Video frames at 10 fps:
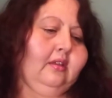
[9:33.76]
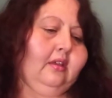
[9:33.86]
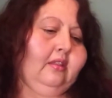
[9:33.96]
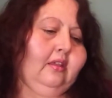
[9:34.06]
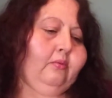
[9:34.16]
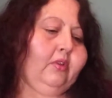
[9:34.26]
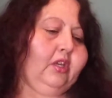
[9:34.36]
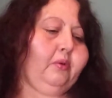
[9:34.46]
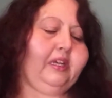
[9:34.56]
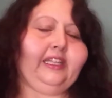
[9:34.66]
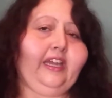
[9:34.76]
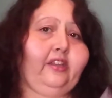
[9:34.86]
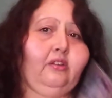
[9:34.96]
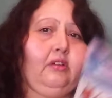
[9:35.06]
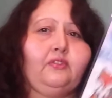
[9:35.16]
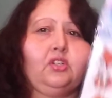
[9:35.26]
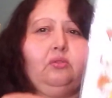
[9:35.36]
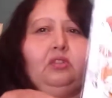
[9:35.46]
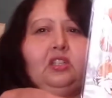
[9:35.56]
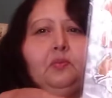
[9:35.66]
And then really quickly, I know I've
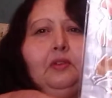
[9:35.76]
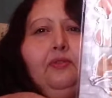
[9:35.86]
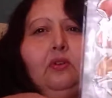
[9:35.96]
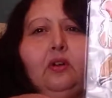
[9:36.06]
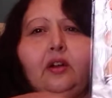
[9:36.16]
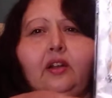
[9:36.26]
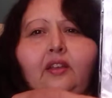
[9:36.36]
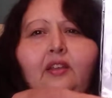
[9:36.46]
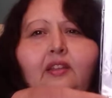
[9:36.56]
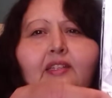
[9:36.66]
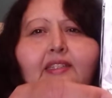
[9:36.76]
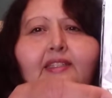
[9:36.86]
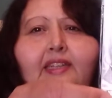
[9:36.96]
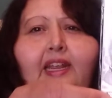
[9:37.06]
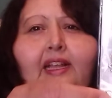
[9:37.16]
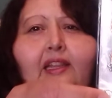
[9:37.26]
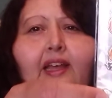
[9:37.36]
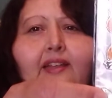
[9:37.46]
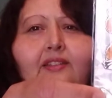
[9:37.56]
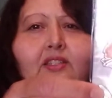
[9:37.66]
shown these before, these stained glass